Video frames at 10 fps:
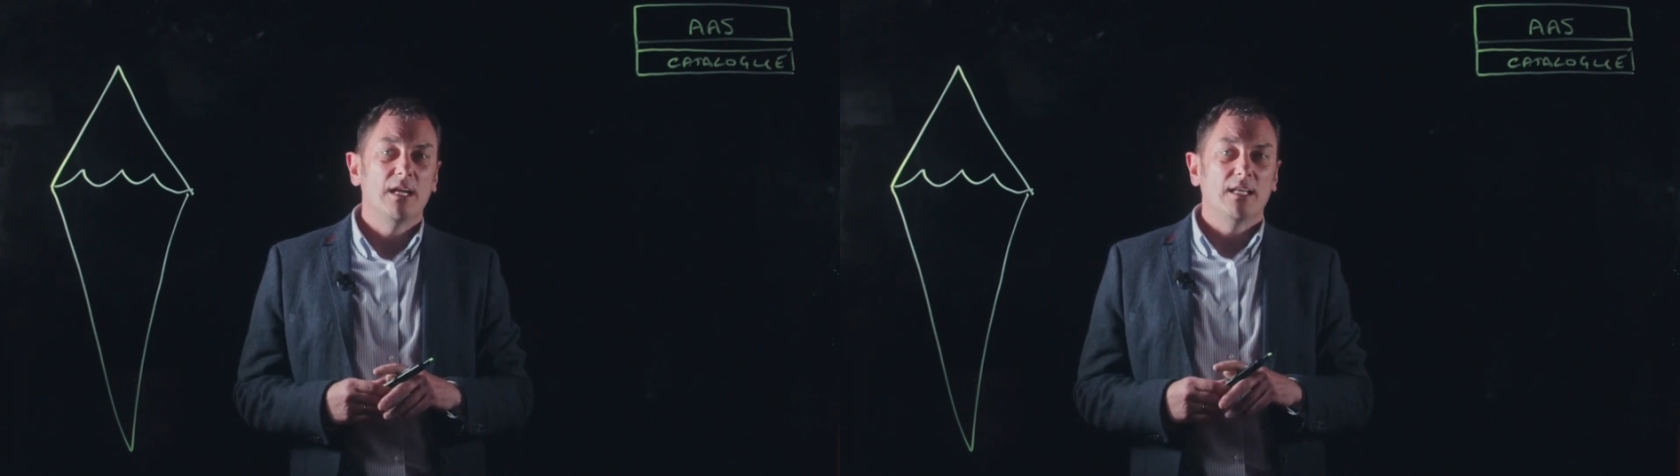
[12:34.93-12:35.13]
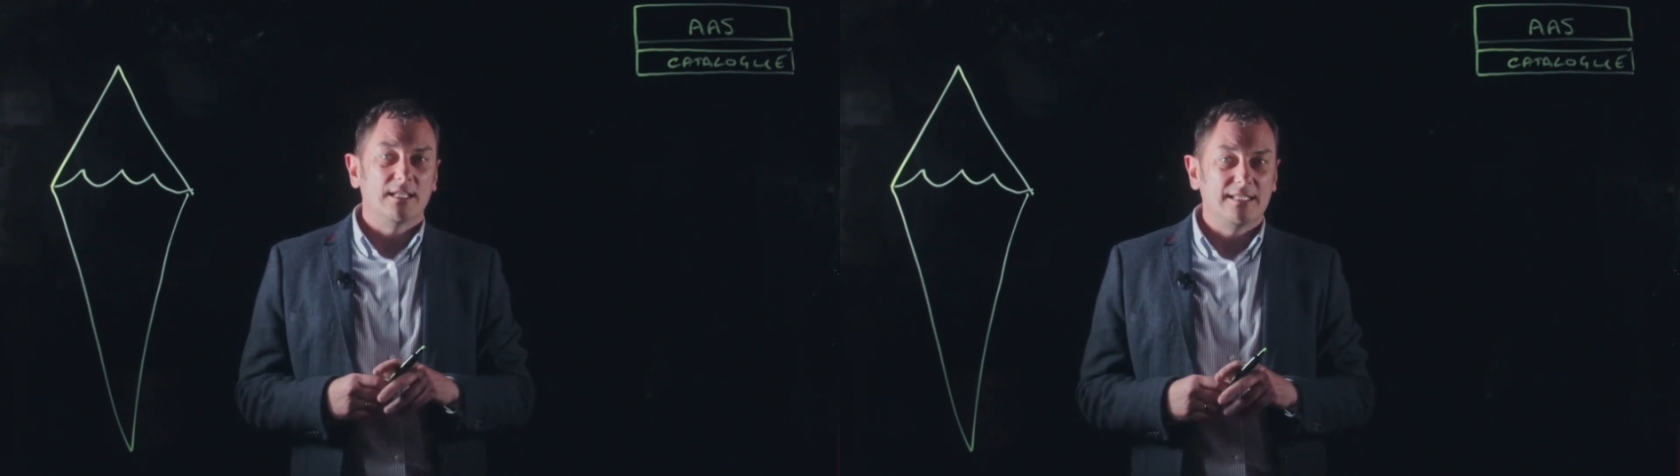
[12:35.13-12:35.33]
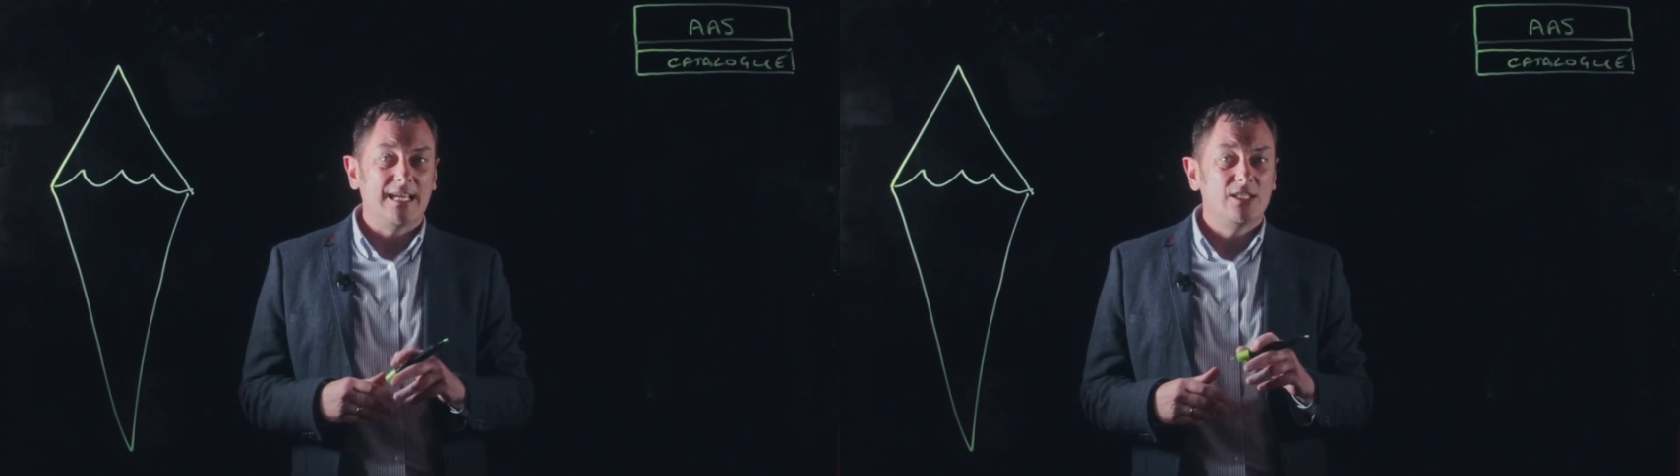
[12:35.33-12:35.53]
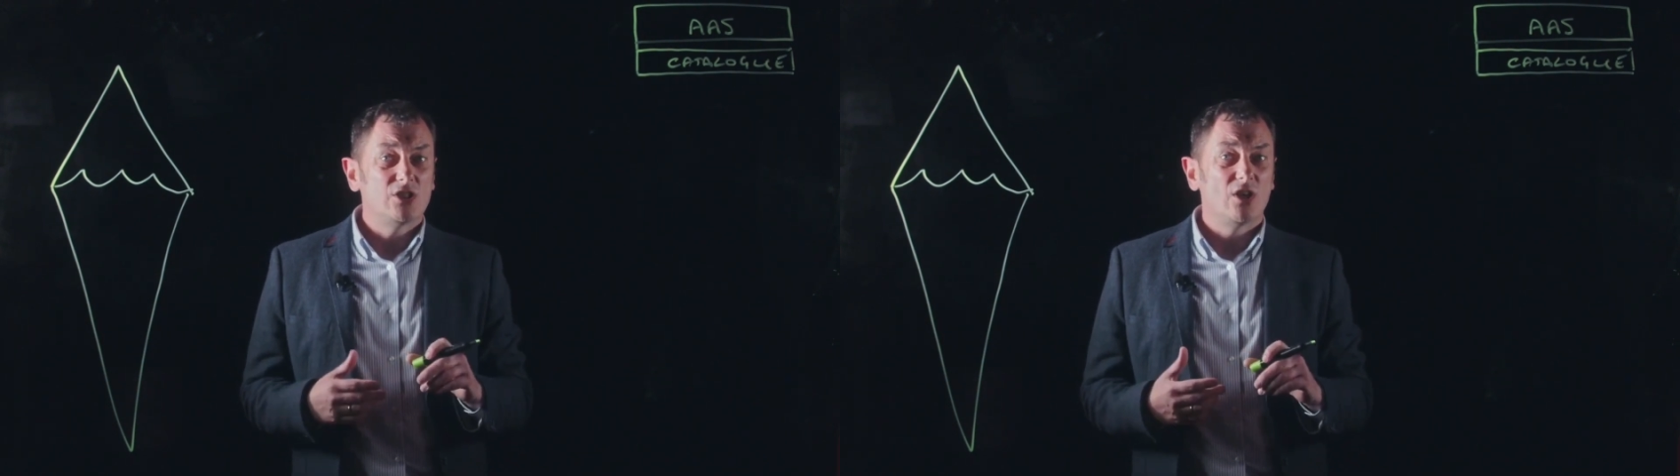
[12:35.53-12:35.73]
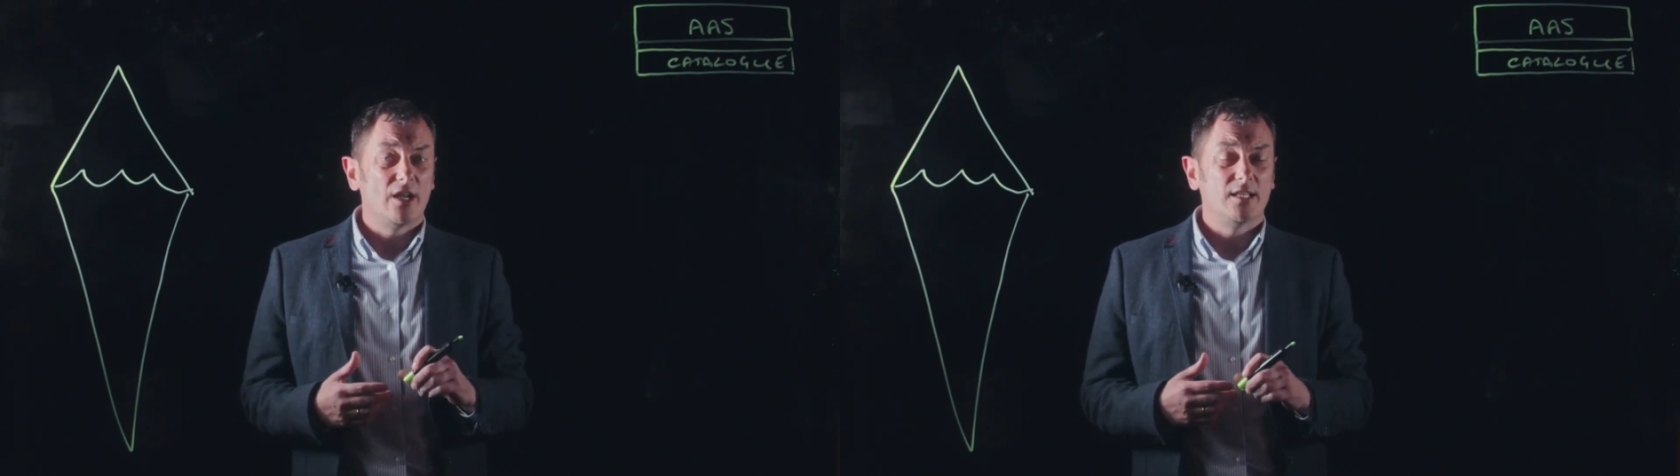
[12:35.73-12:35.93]
that data
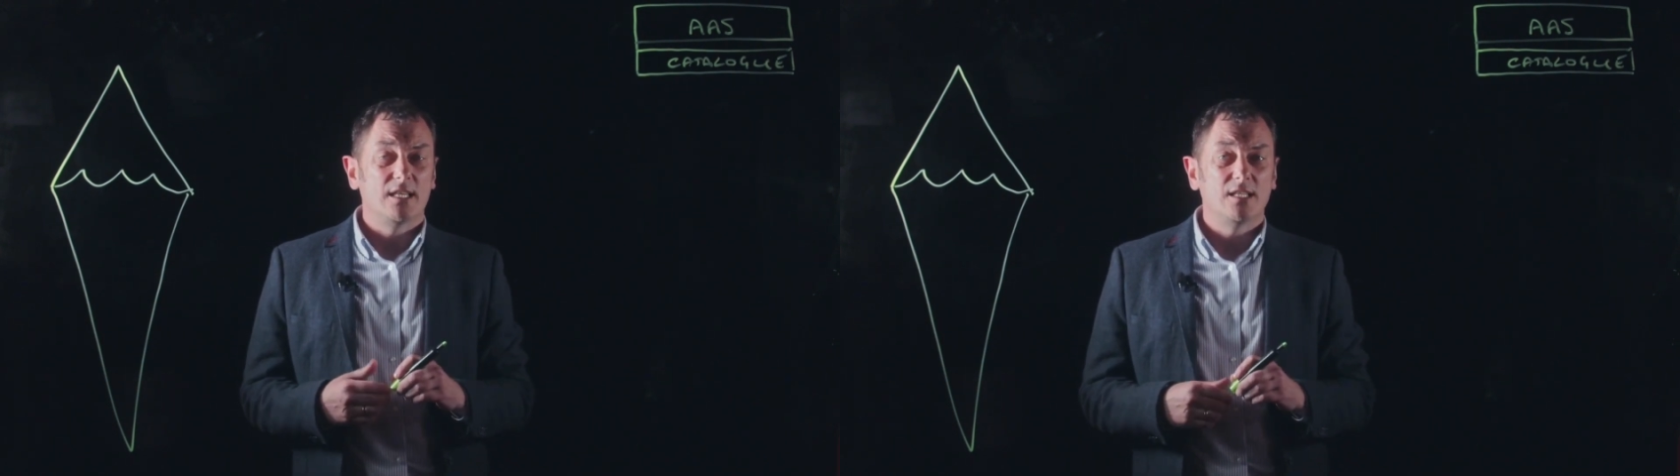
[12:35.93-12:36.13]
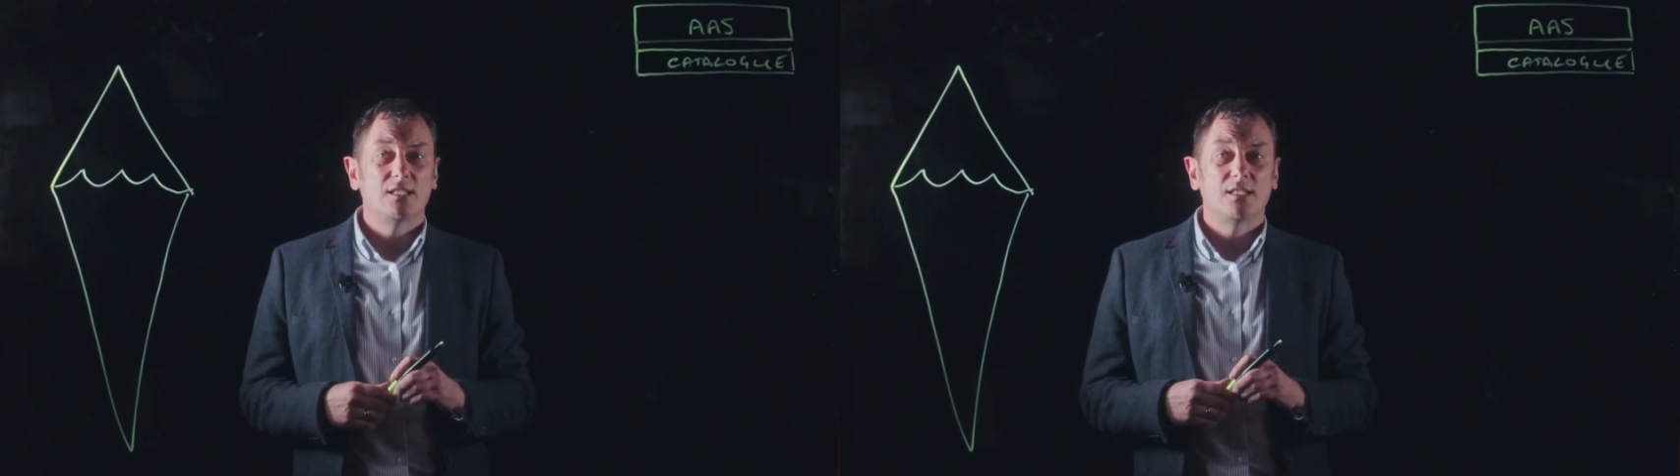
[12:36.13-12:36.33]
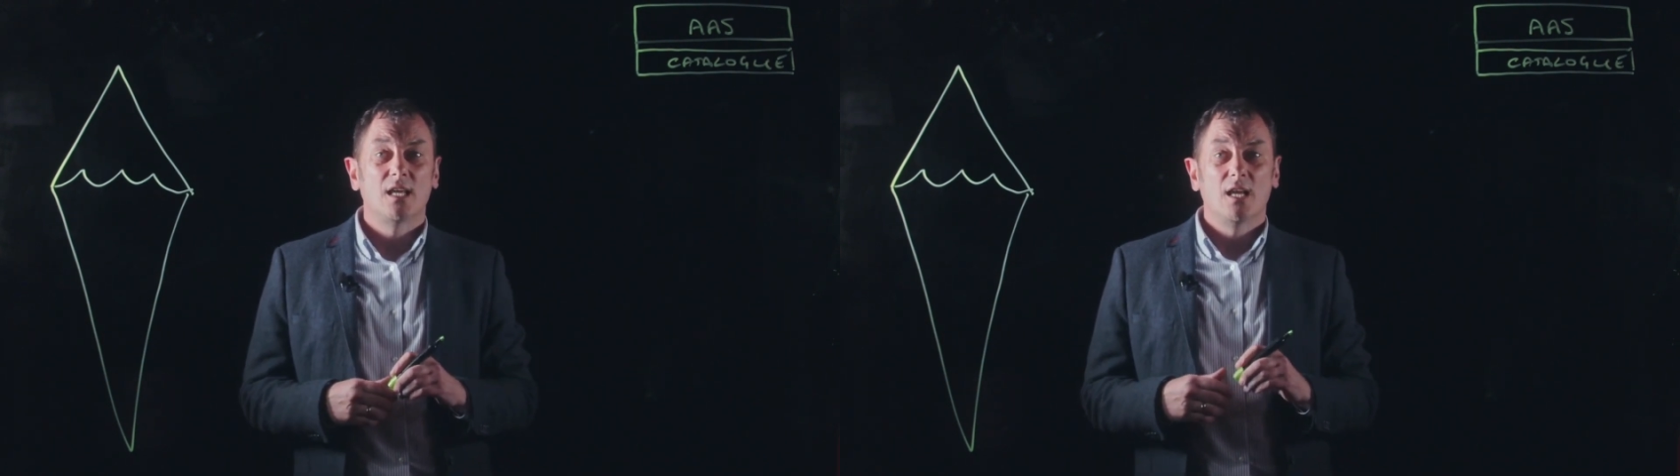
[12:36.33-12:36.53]
scientists